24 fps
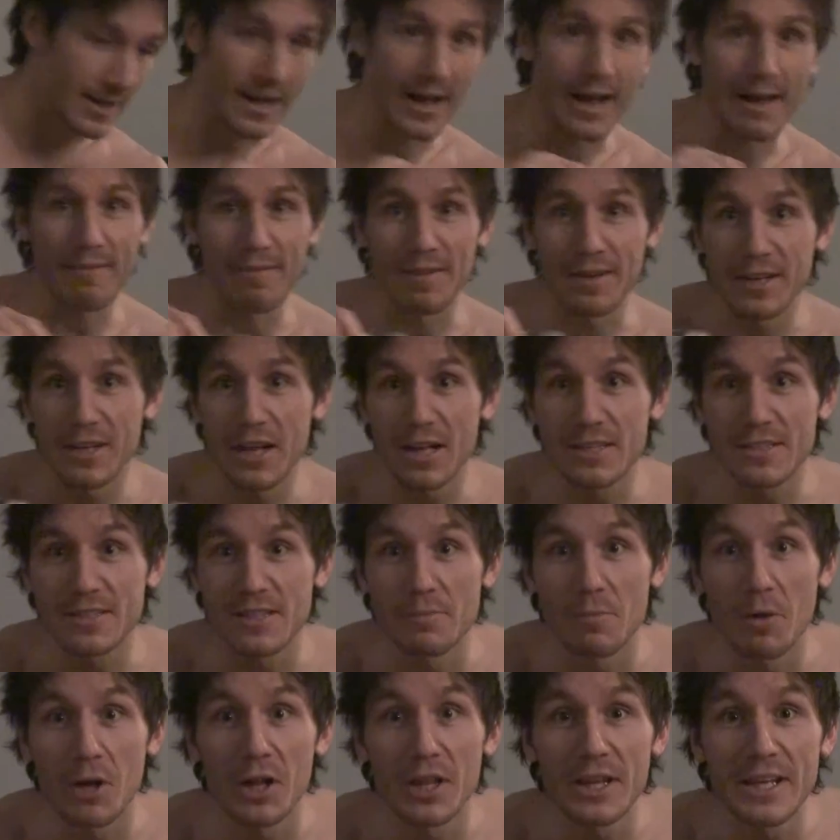I even got
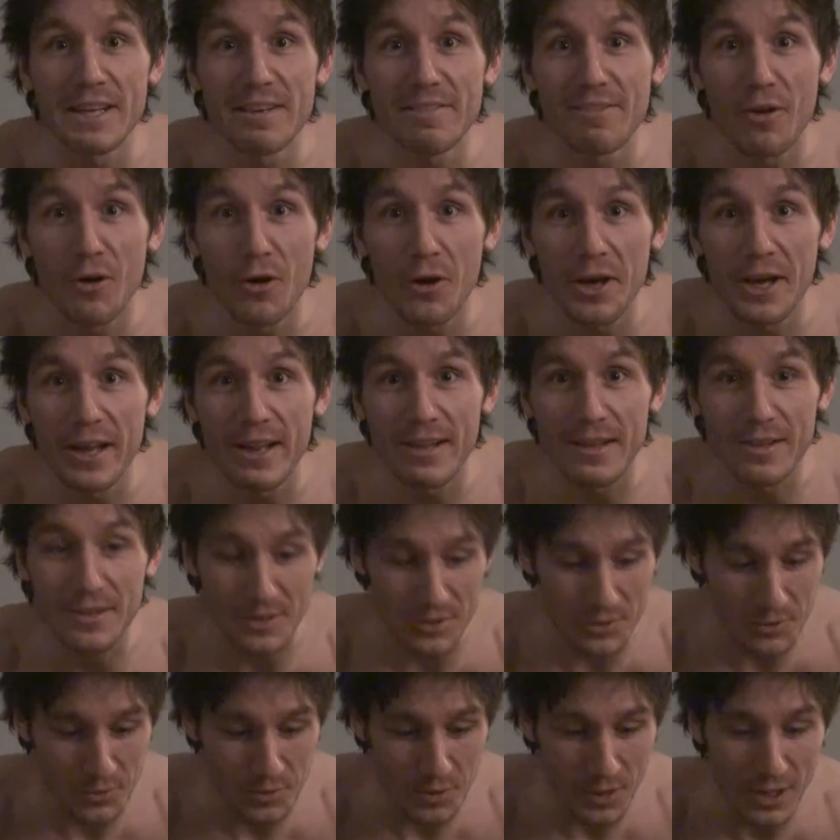some olive oil
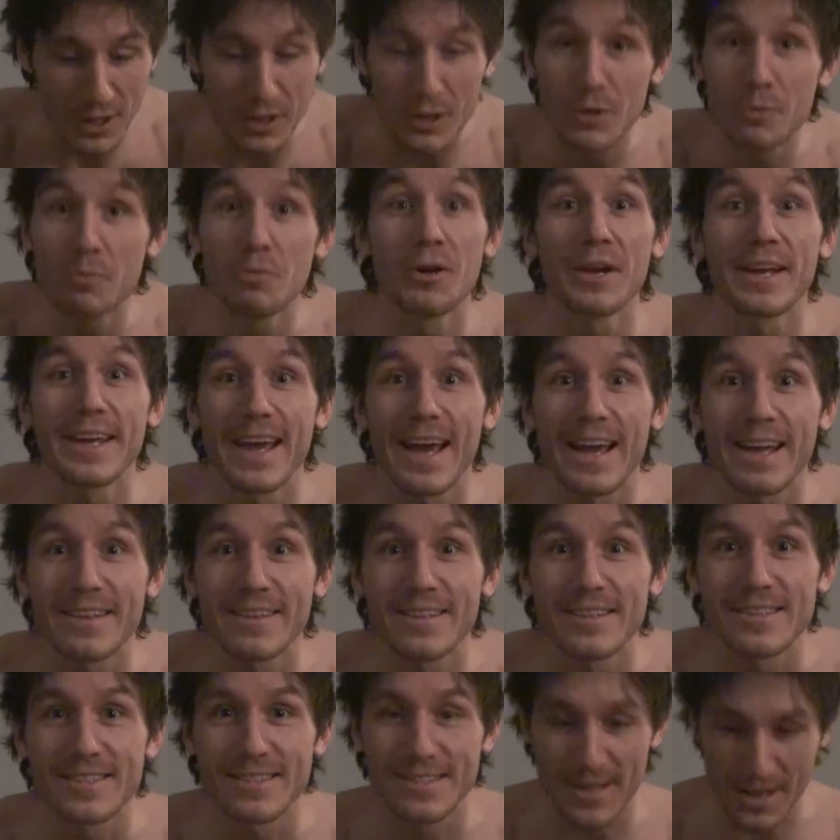to lubricate
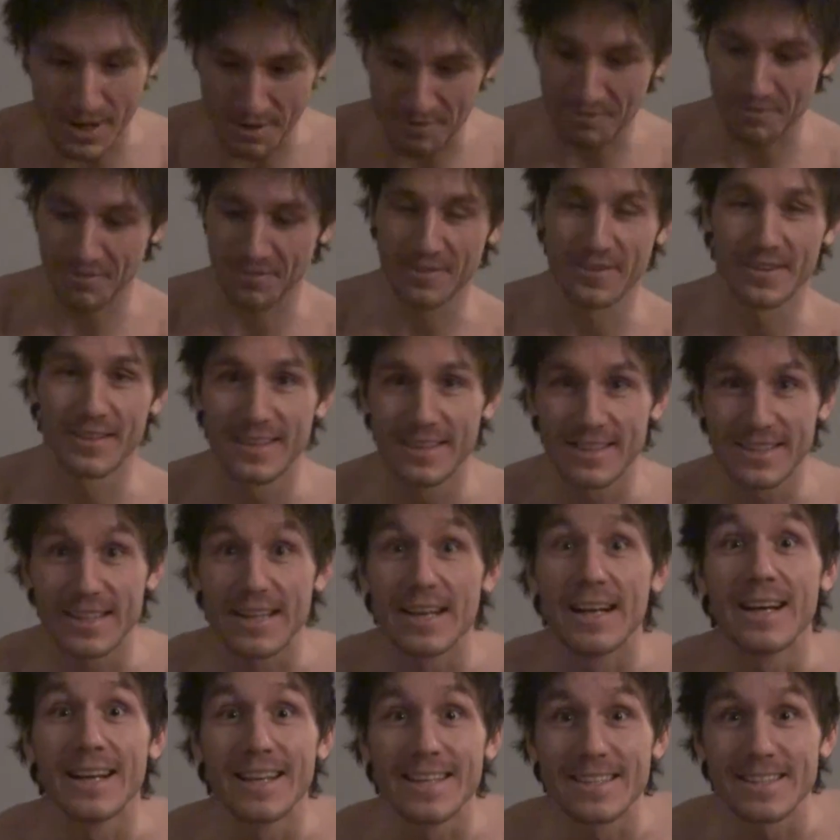the stuff.
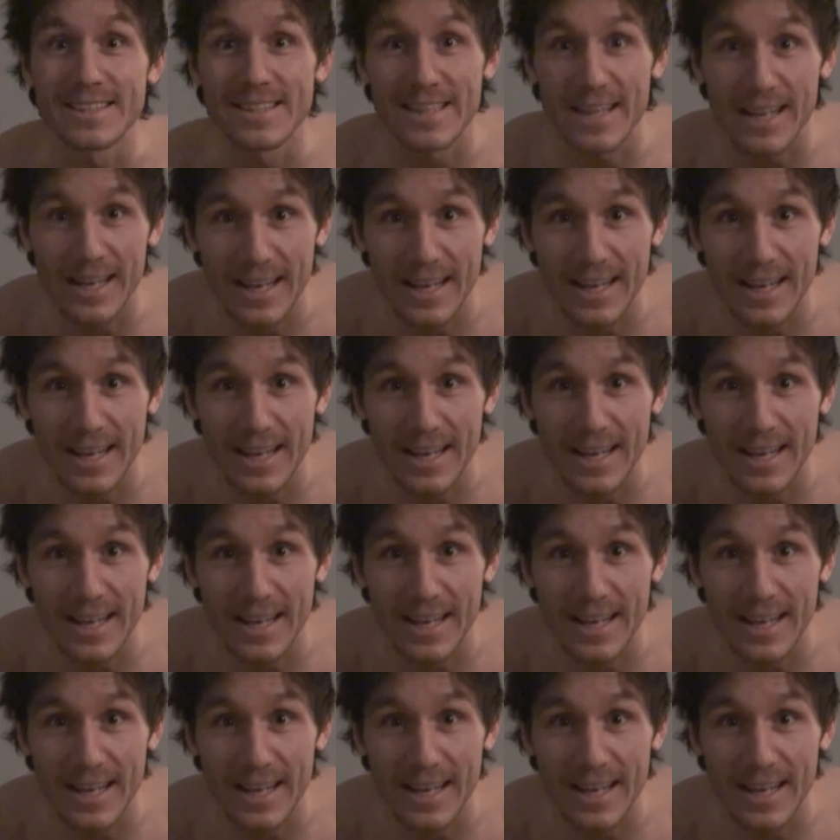See ya